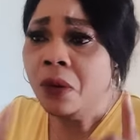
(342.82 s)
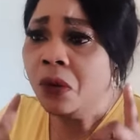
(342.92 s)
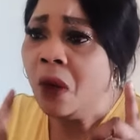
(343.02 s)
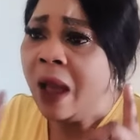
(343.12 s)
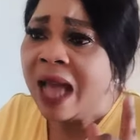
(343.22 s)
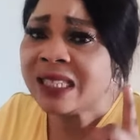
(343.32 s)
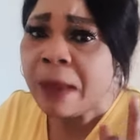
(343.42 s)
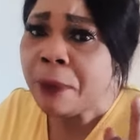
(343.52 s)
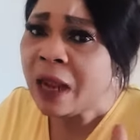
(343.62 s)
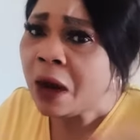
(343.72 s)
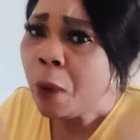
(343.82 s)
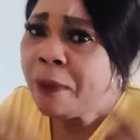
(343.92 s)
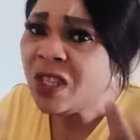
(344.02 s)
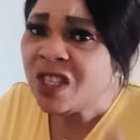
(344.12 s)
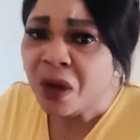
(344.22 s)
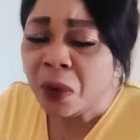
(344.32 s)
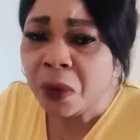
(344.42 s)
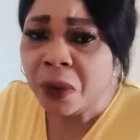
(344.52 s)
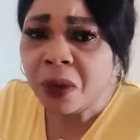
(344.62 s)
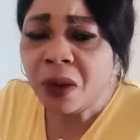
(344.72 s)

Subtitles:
Go on, Sapo, they don't go beat you.